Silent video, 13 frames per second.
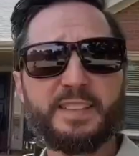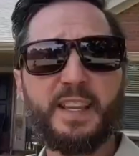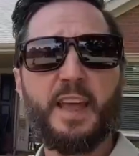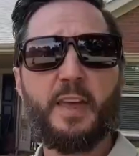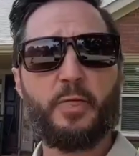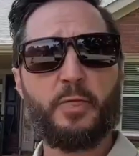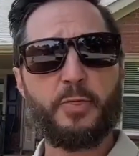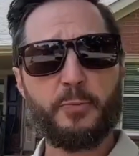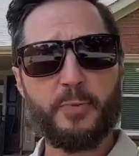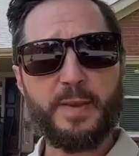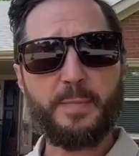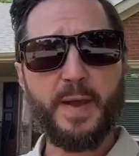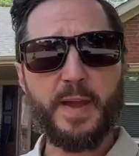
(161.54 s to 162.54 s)
is a
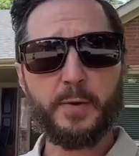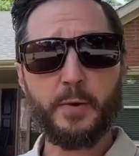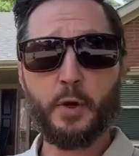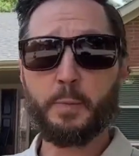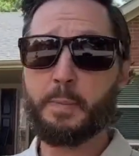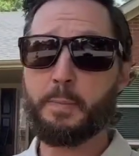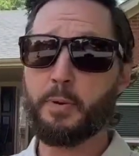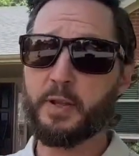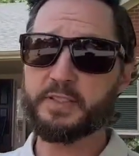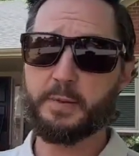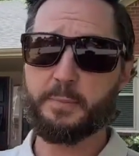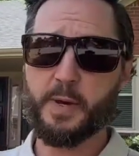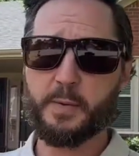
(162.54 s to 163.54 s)
three bedroom plus a
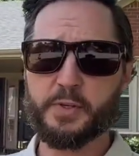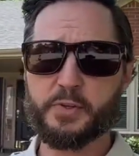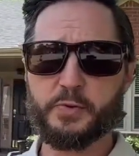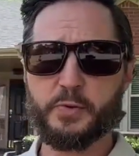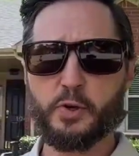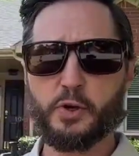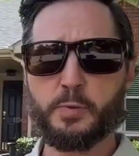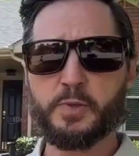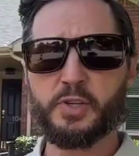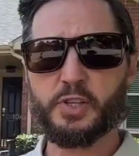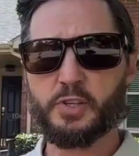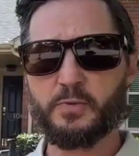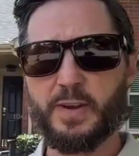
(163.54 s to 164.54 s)
bonus room,
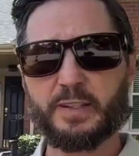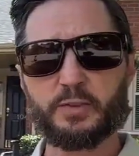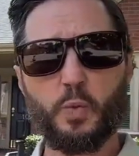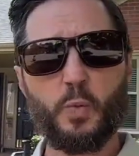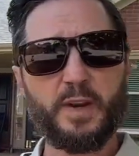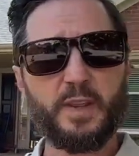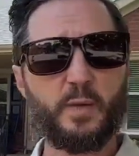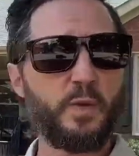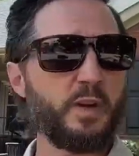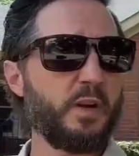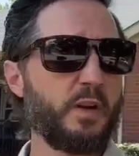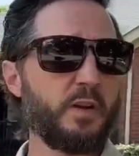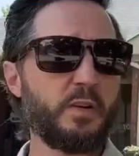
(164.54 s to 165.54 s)
just around
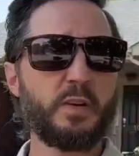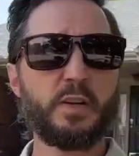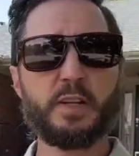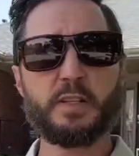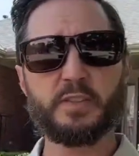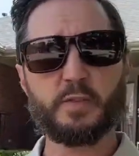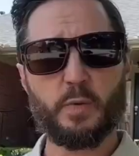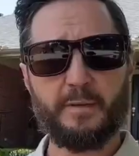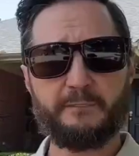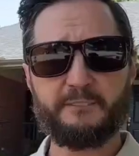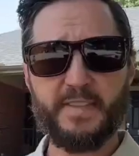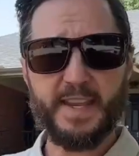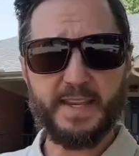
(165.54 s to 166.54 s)
2,100 square
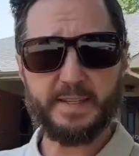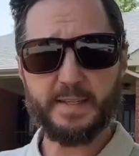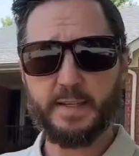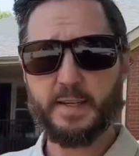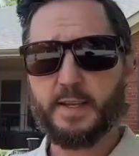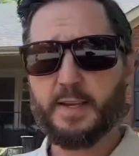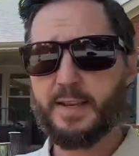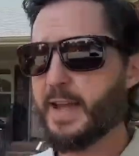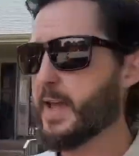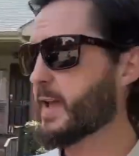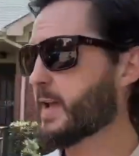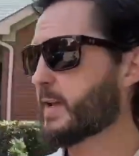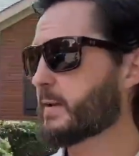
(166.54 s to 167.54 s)
feet.
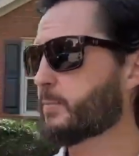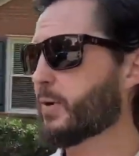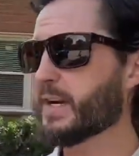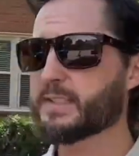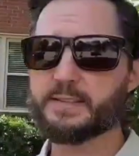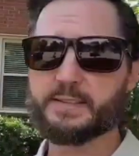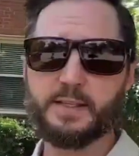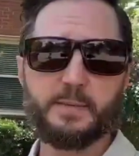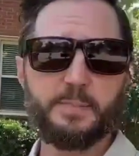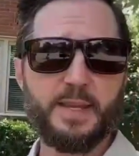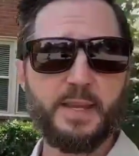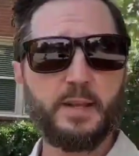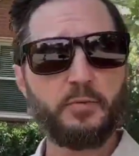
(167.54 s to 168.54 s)
And price is gonna
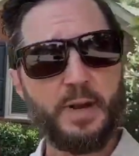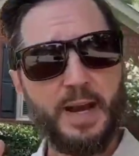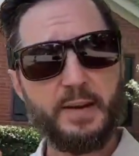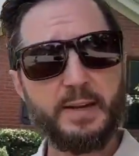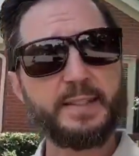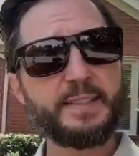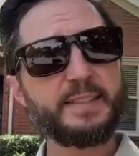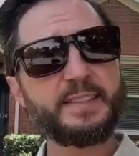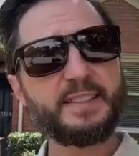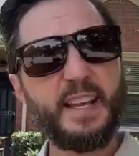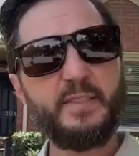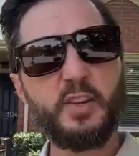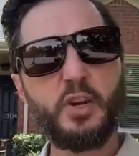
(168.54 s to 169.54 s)
be right at
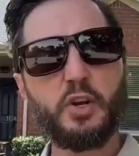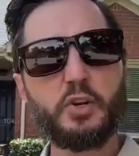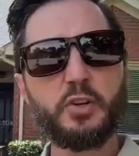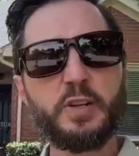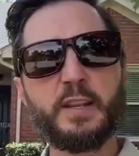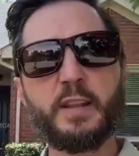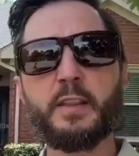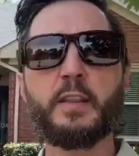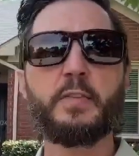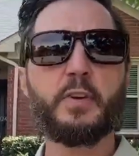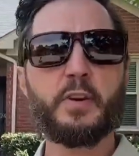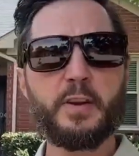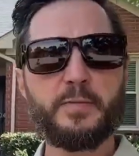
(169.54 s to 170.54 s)

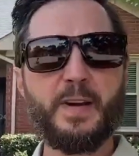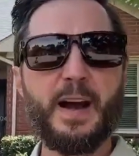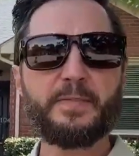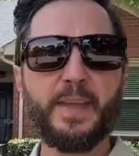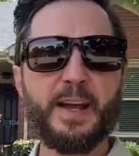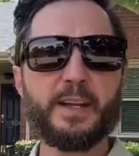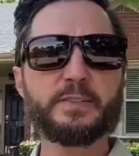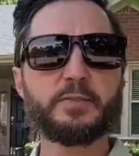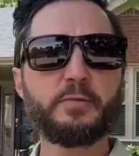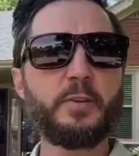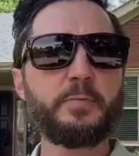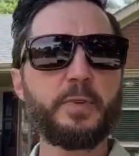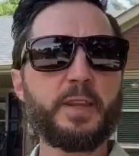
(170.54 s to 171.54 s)
735,000
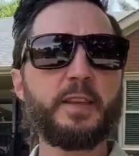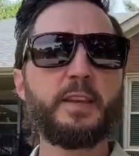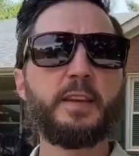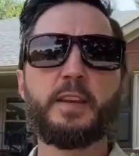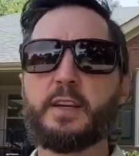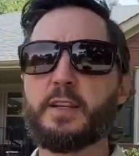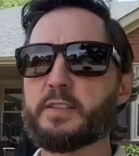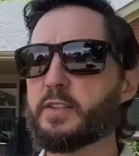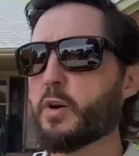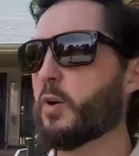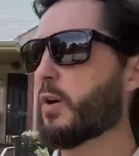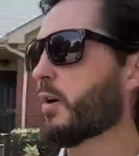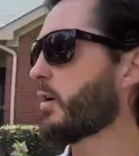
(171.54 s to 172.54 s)
roughly. So
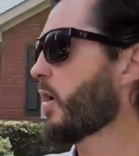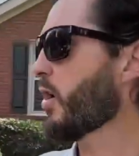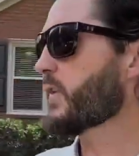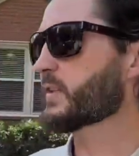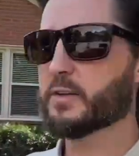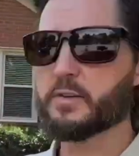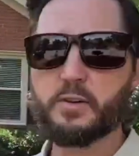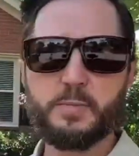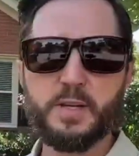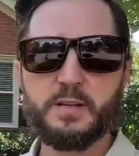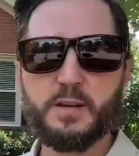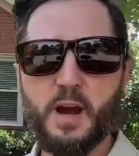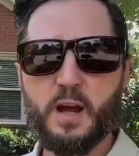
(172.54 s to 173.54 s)
all this under a
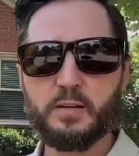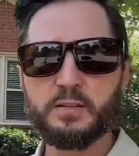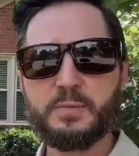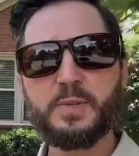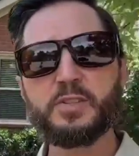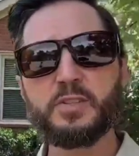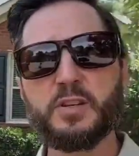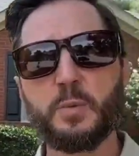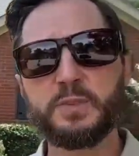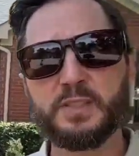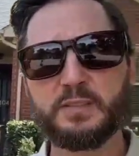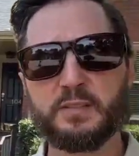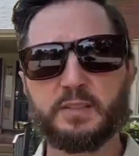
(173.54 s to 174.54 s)
million dollars, let me show you what
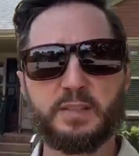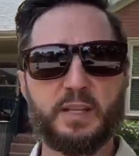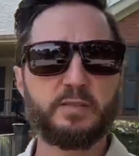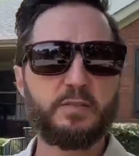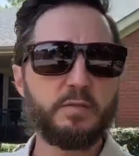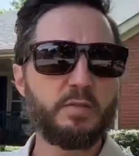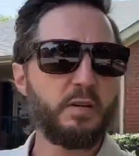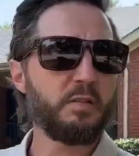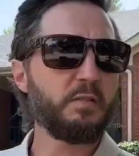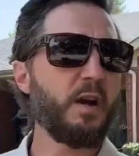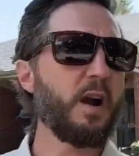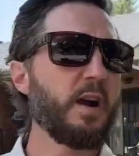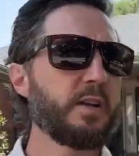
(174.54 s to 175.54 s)
this looks like. Two car
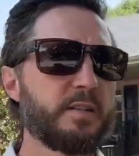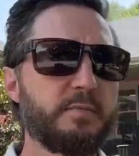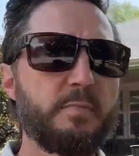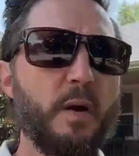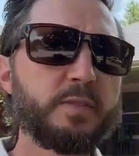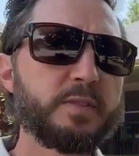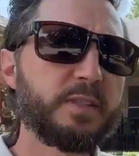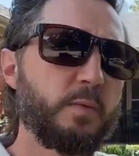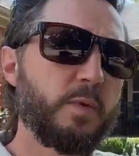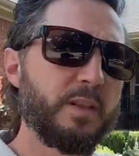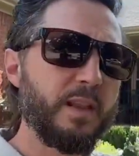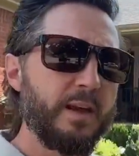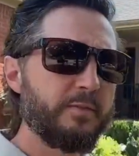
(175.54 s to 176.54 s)
garage, mostly
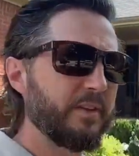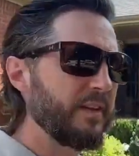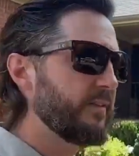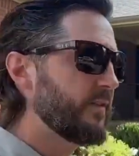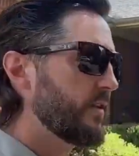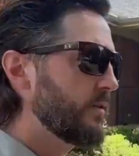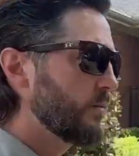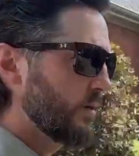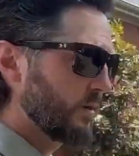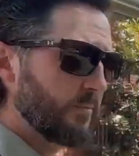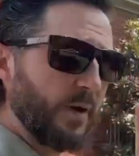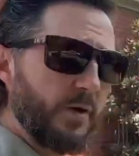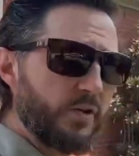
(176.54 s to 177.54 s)
one level living,
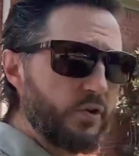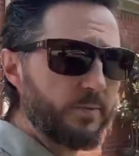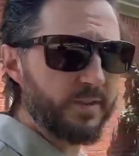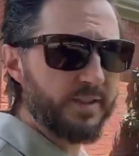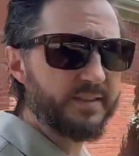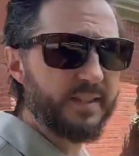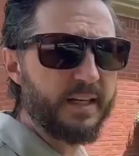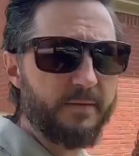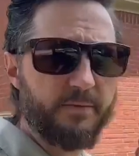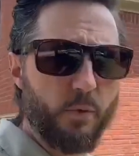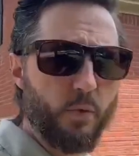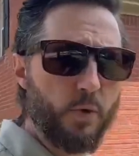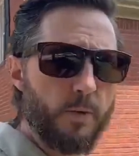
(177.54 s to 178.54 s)
bonus rooms on a second
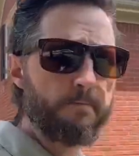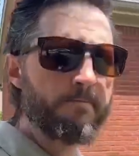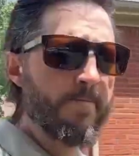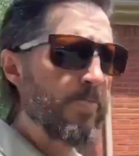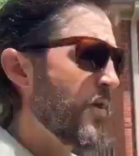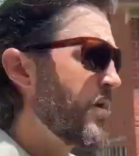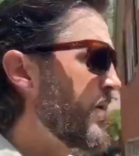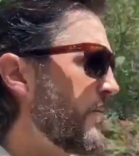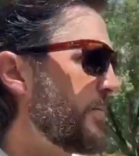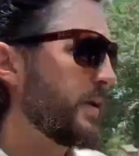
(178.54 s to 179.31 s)
floor. But